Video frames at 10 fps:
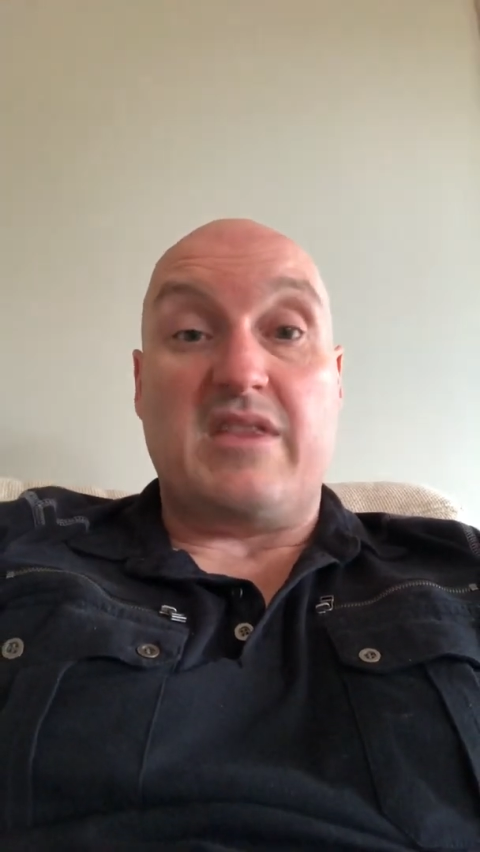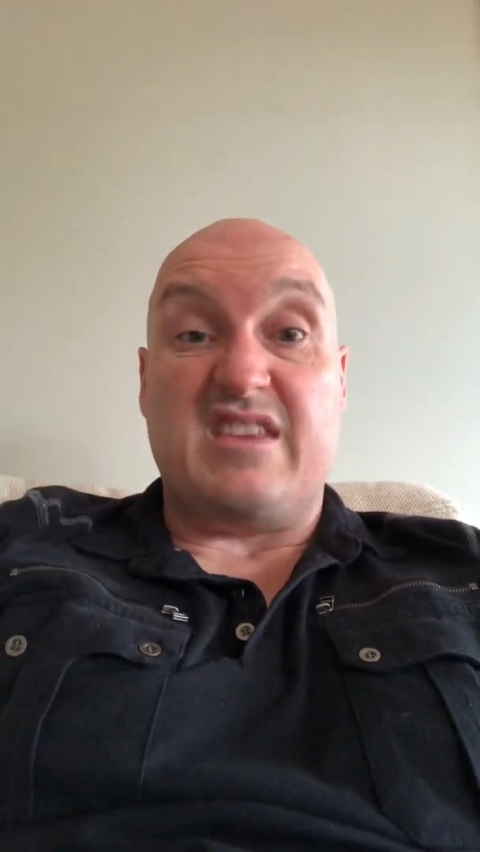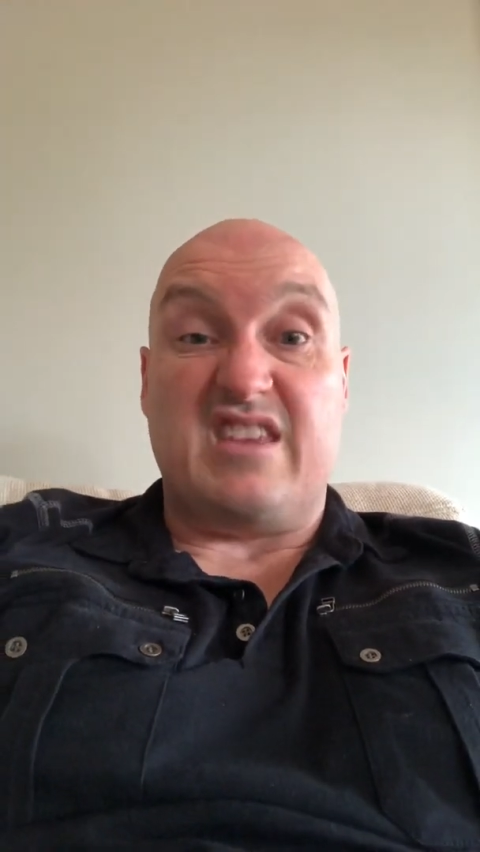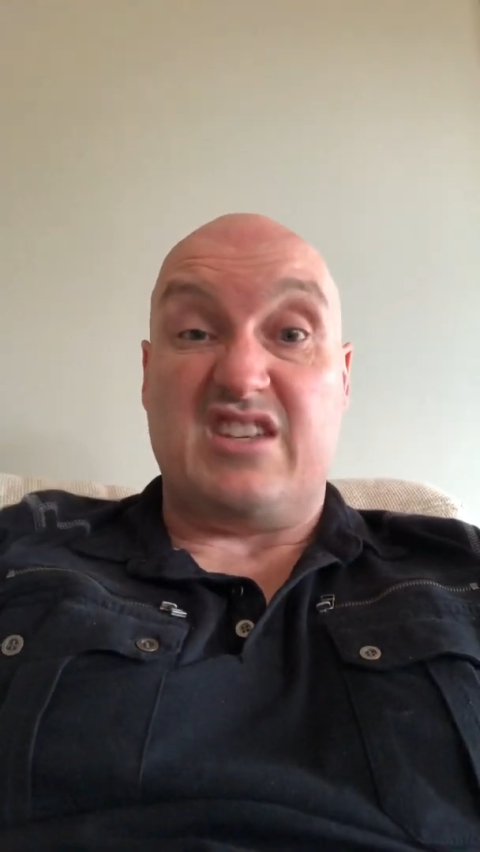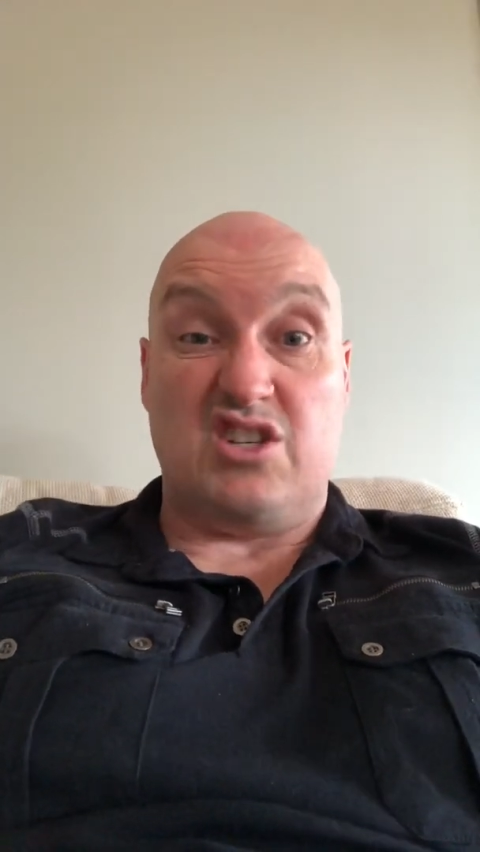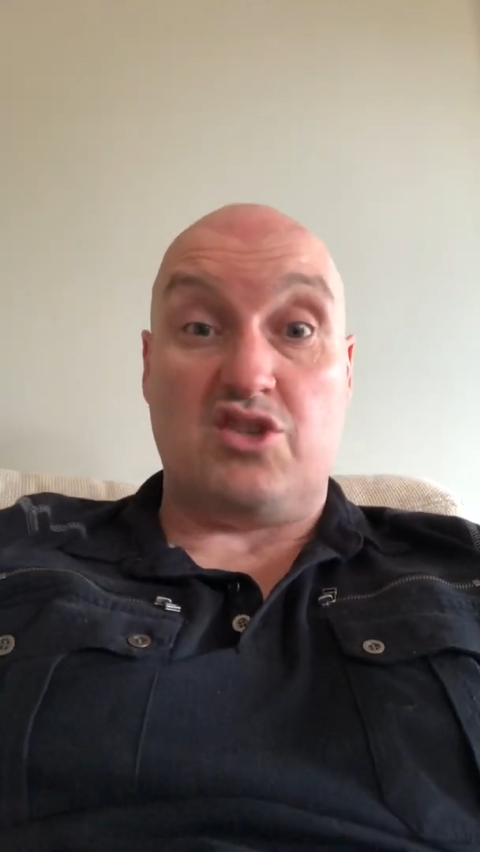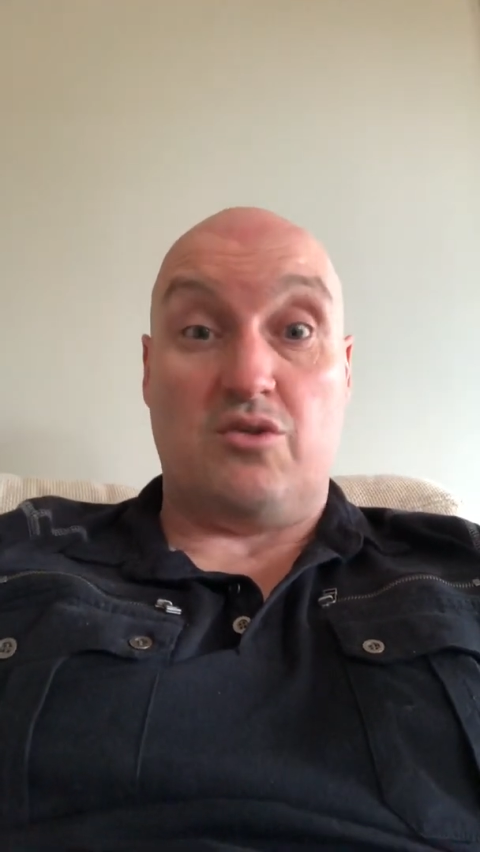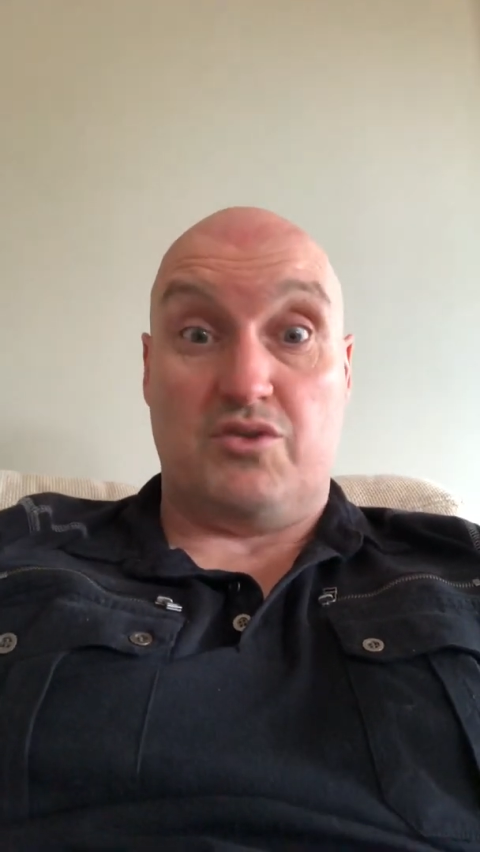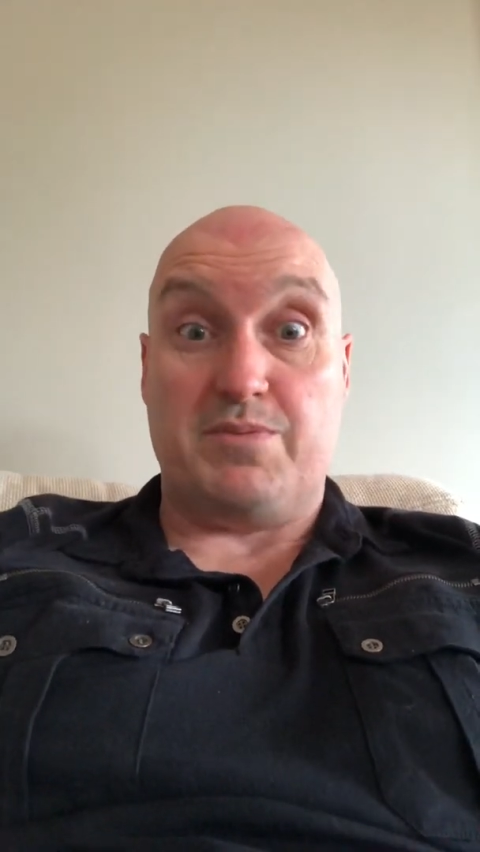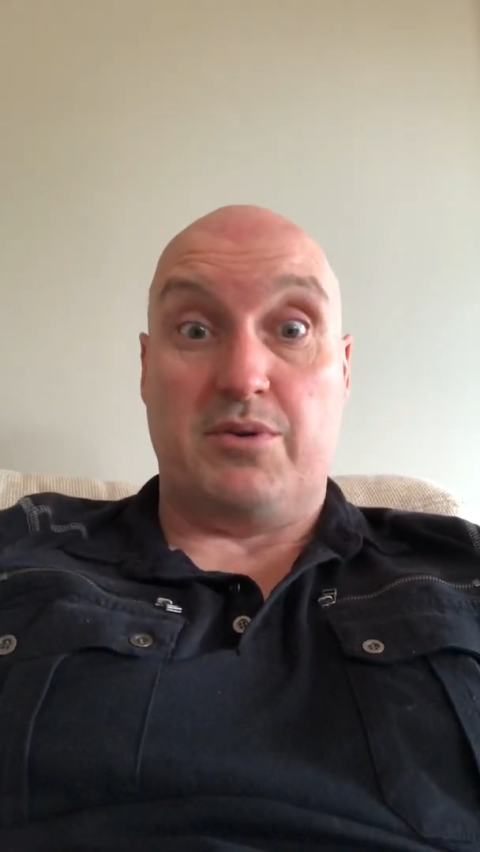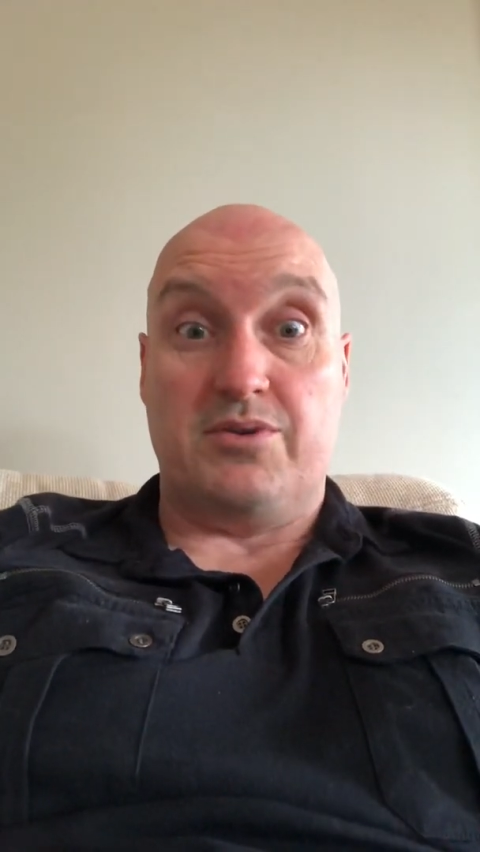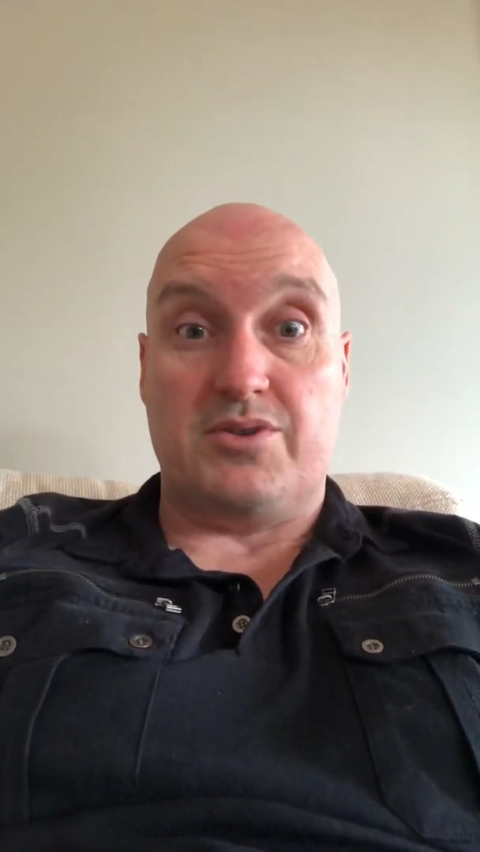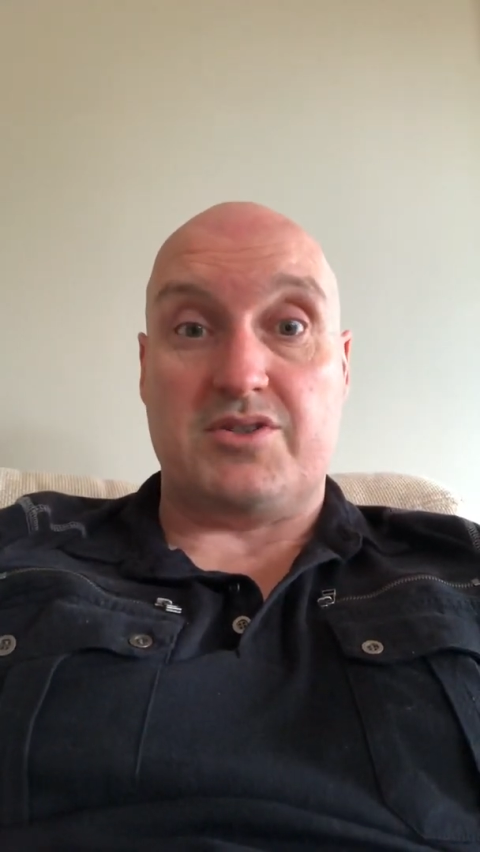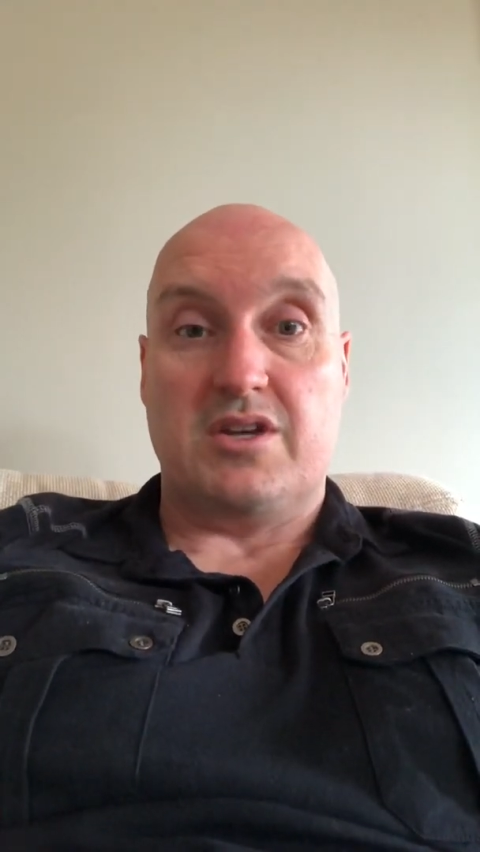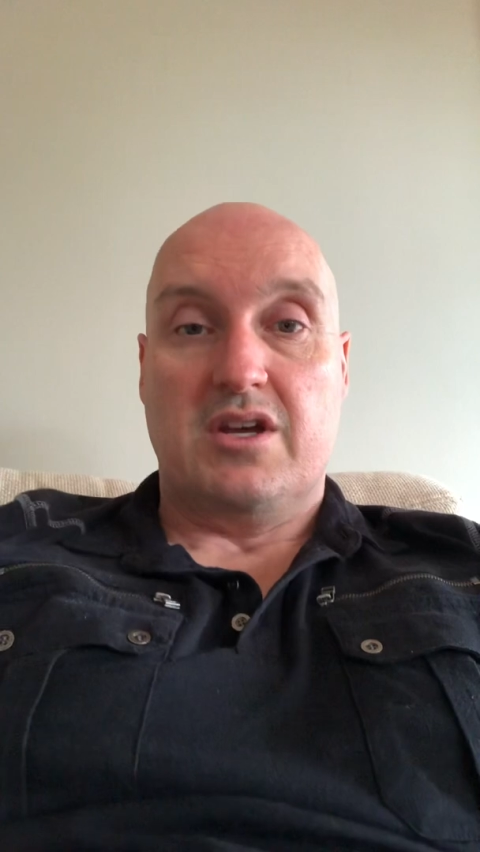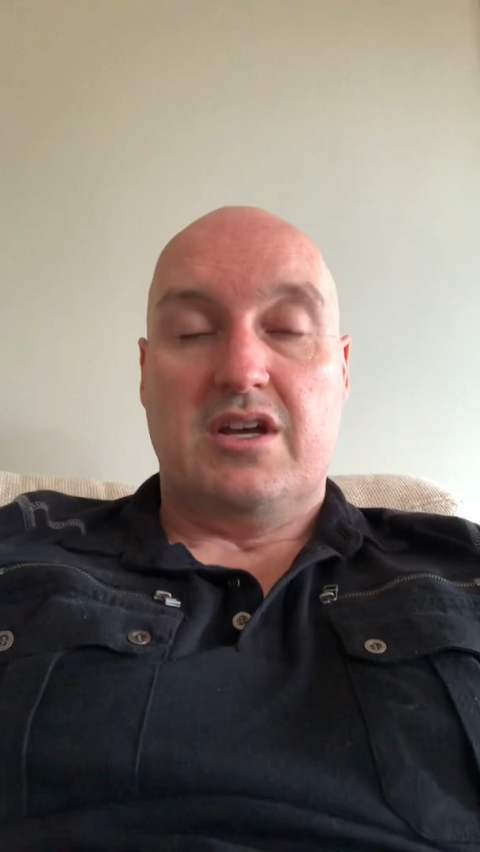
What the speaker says: they're just not responders.